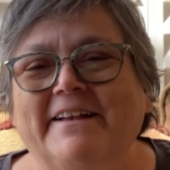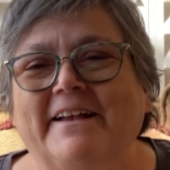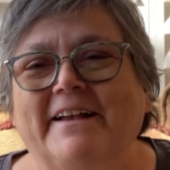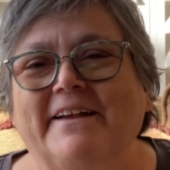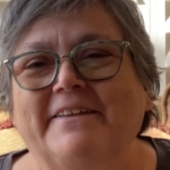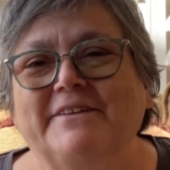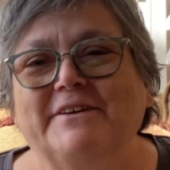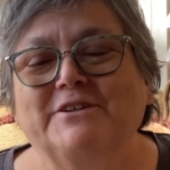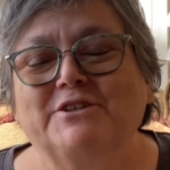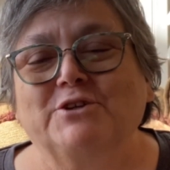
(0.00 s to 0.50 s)

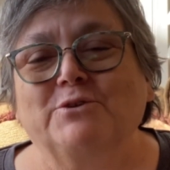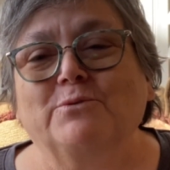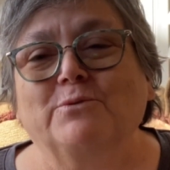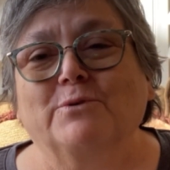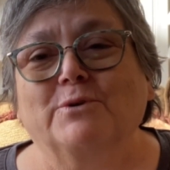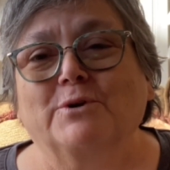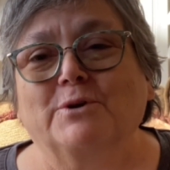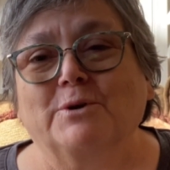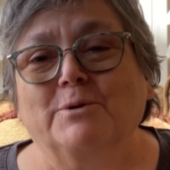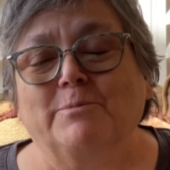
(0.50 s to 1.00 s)
and that you were
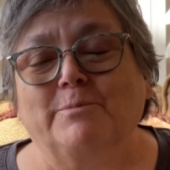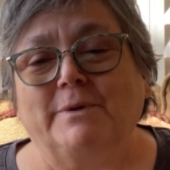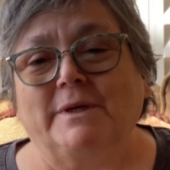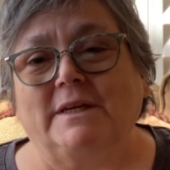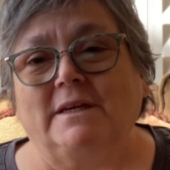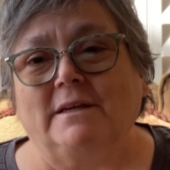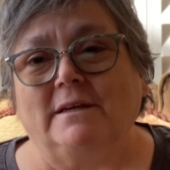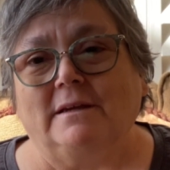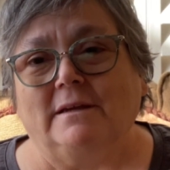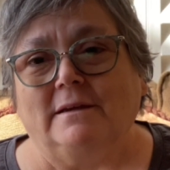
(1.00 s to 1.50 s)
going to
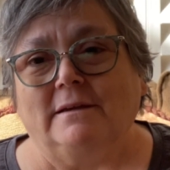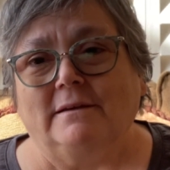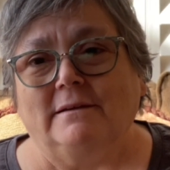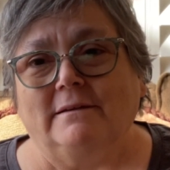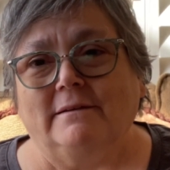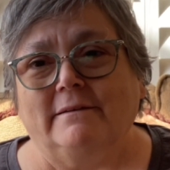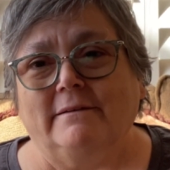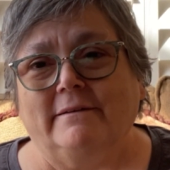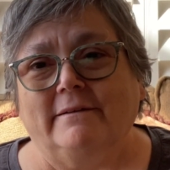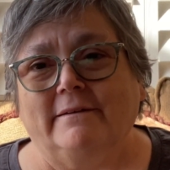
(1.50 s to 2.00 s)
be
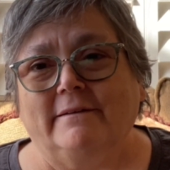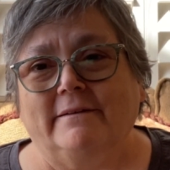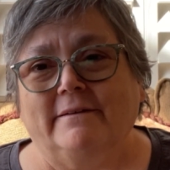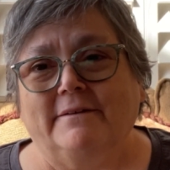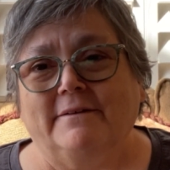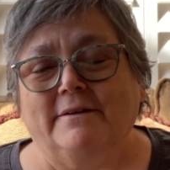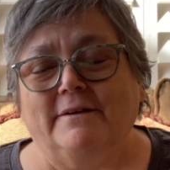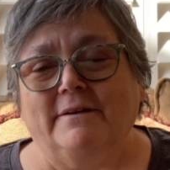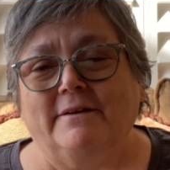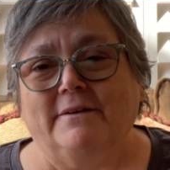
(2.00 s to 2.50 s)

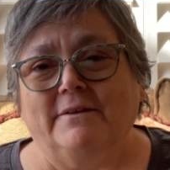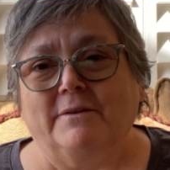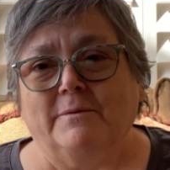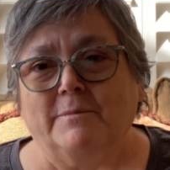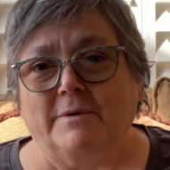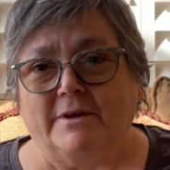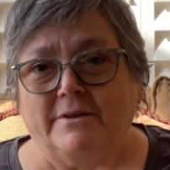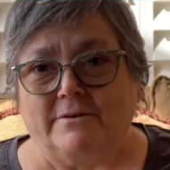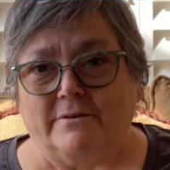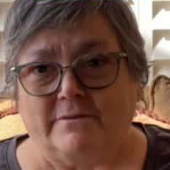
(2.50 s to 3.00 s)
the
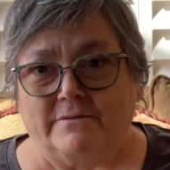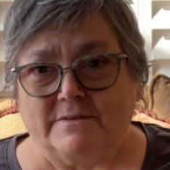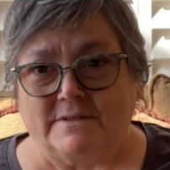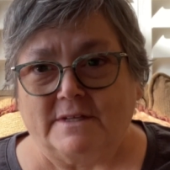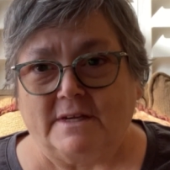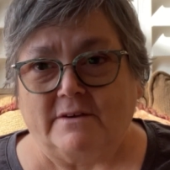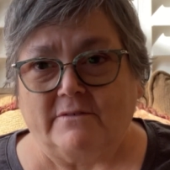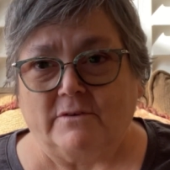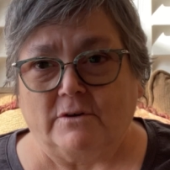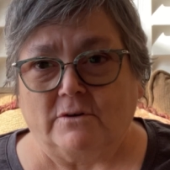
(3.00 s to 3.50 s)
mother of the
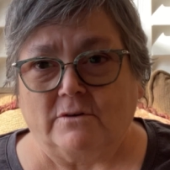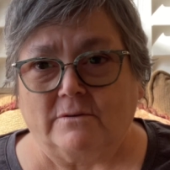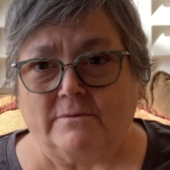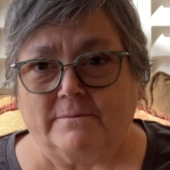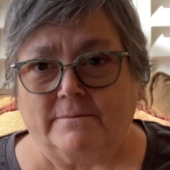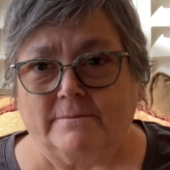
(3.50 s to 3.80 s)
Savior?